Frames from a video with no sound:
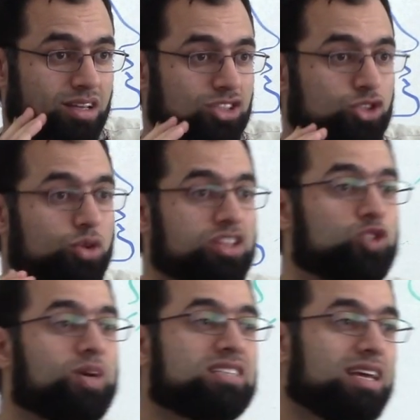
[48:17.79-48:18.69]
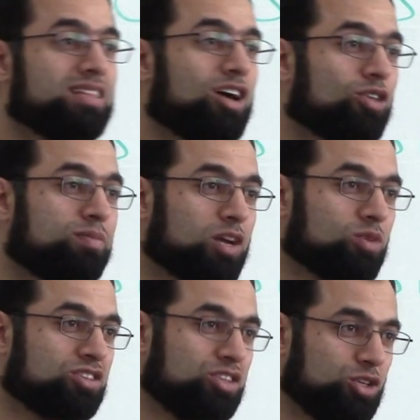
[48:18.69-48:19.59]
So this way Sayyidina Uthman,
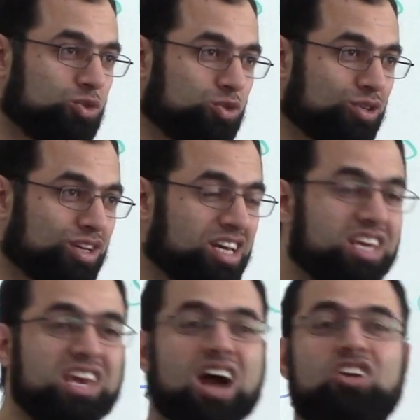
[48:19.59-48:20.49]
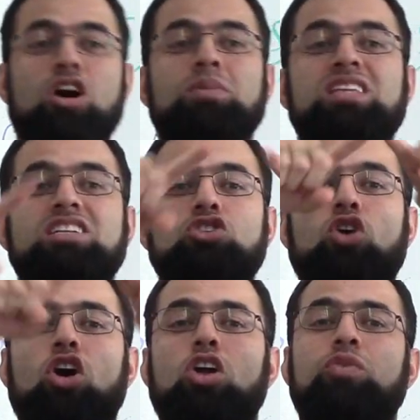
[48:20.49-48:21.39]
what did he do? He accommodated
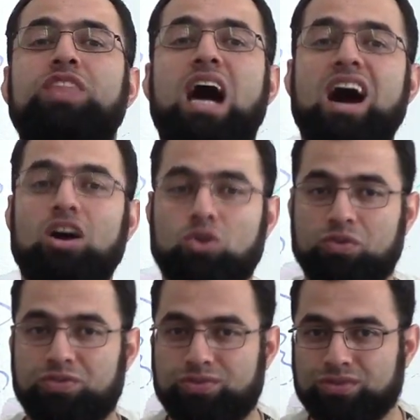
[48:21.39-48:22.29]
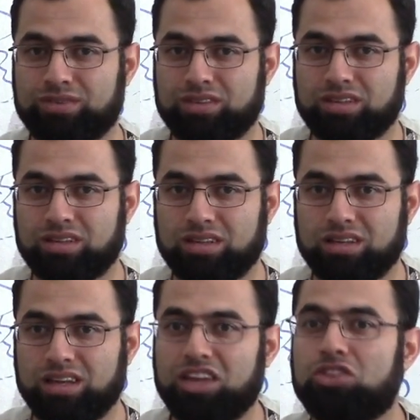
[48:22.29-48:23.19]
all of the ahruf
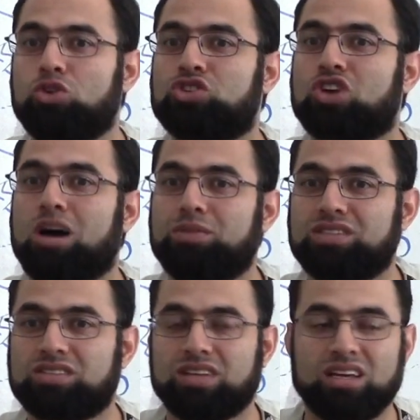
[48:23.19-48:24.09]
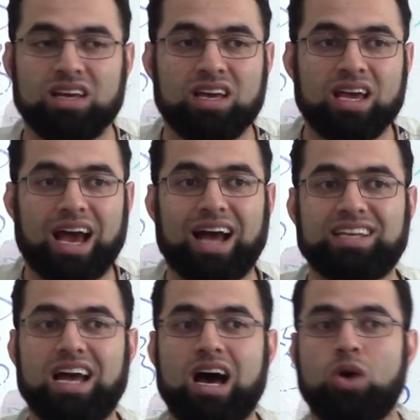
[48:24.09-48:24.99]
in those copies. And
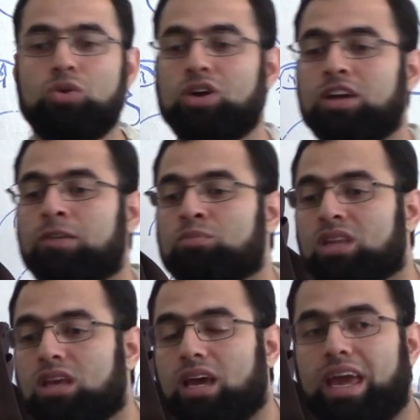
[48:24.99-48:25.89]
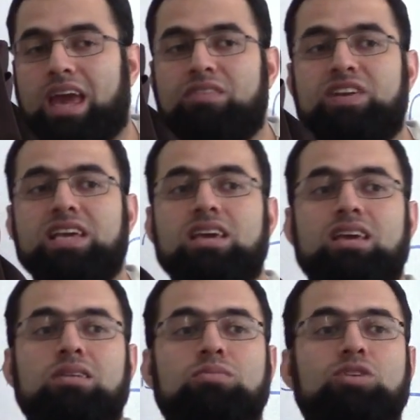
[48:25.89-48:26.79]
now
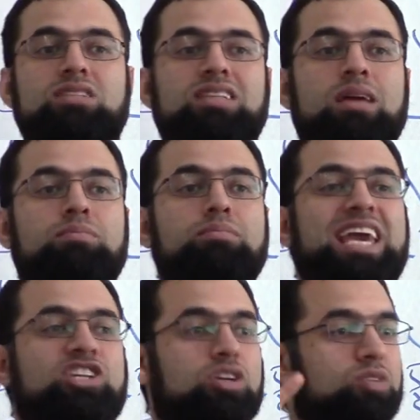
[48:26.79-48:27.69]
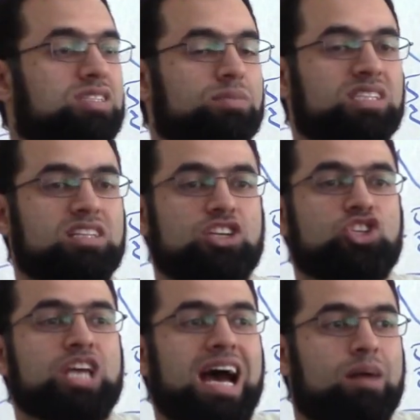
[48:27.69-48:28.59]
every Muslim, major Muslim city,
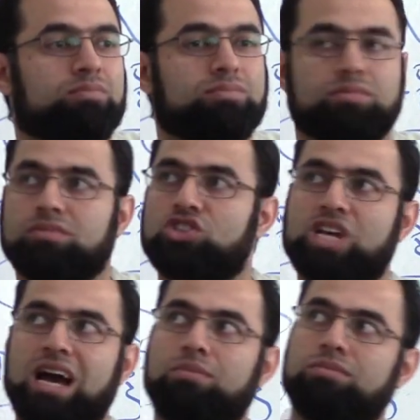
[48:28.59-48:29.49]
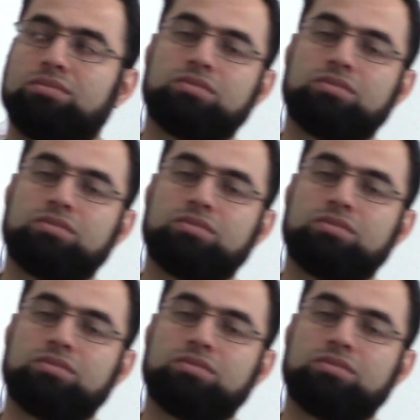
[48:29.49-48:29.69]
Sham, Sham,